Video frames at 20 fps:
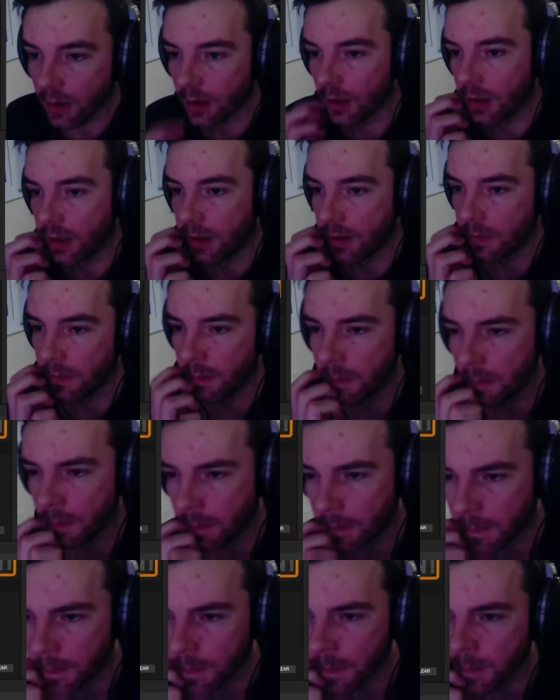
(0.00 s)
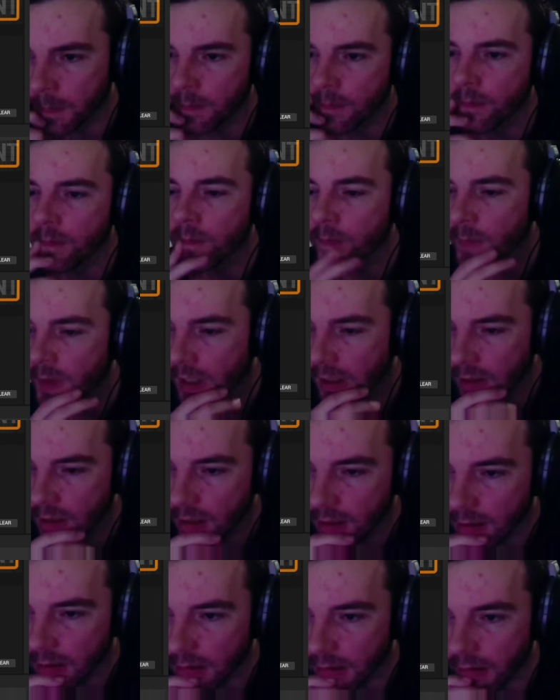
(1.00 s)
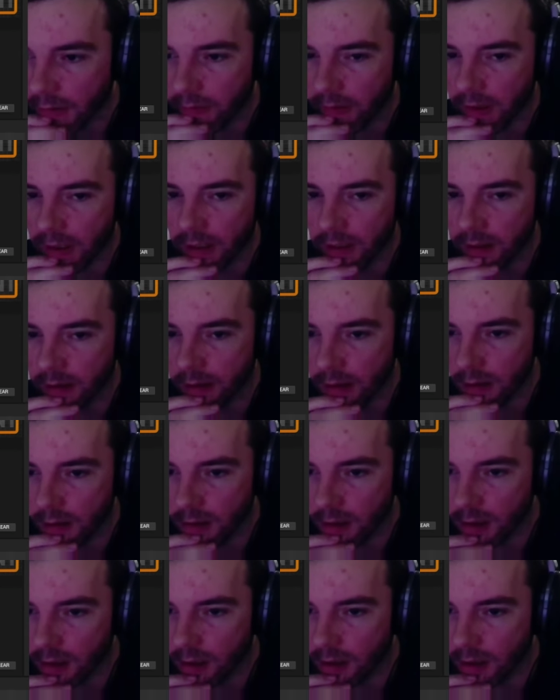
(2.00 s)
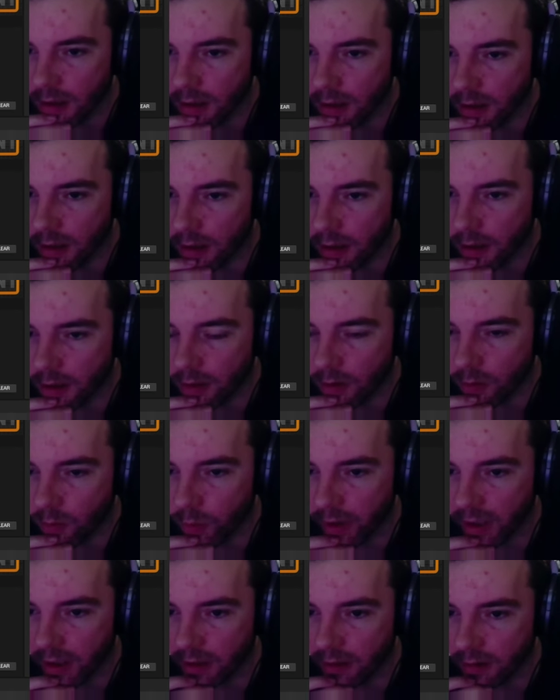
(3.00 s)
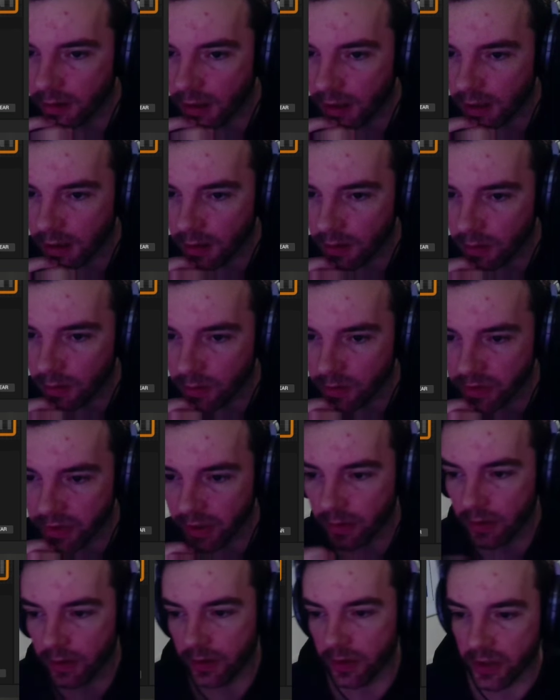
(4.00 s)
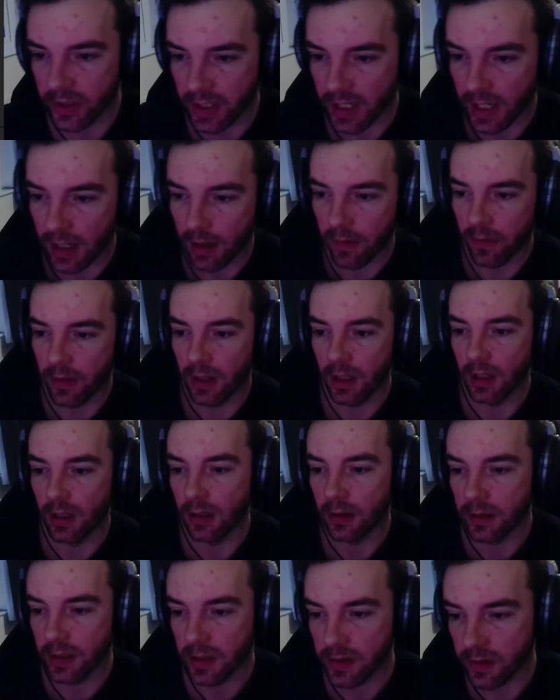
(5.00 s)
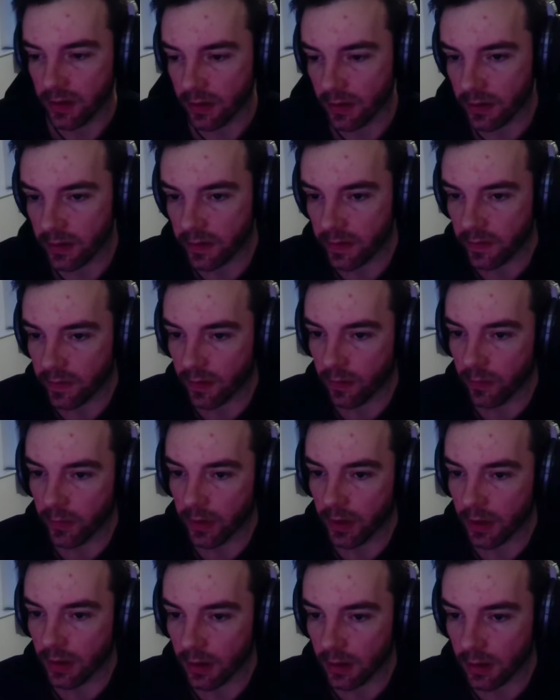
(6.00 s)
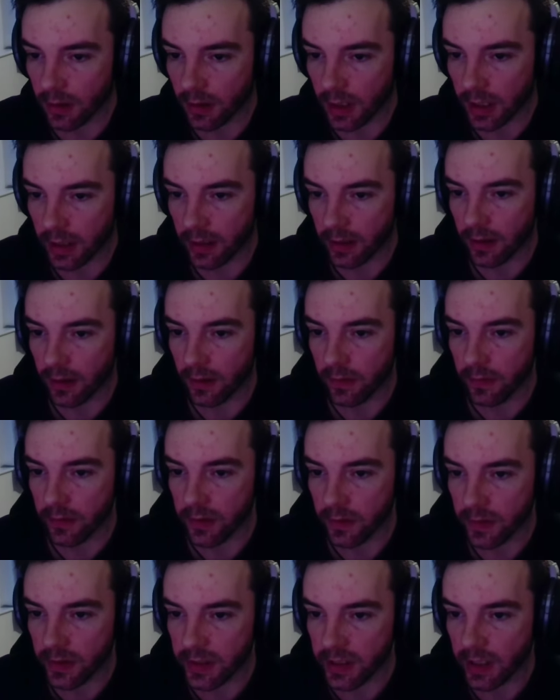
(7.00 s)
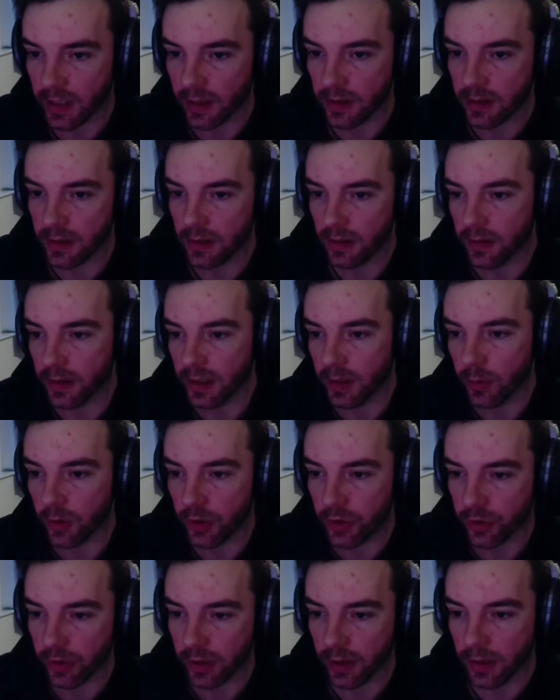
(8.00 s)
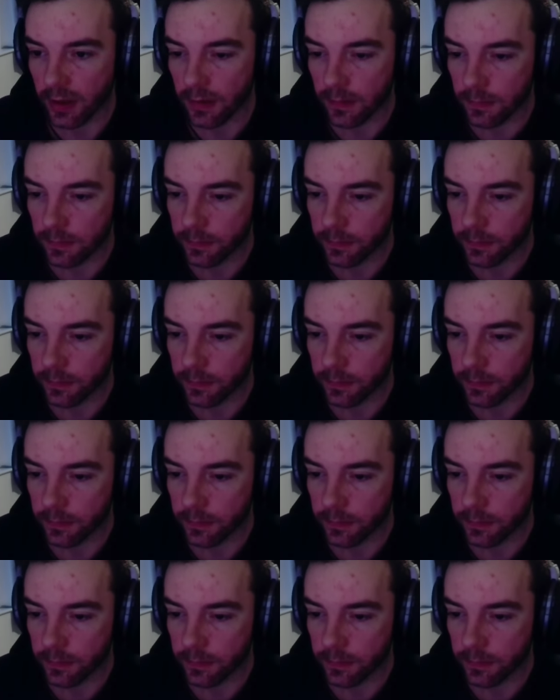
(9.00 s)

And then we also are just getting the distance from adding it onto the text, the debug string there.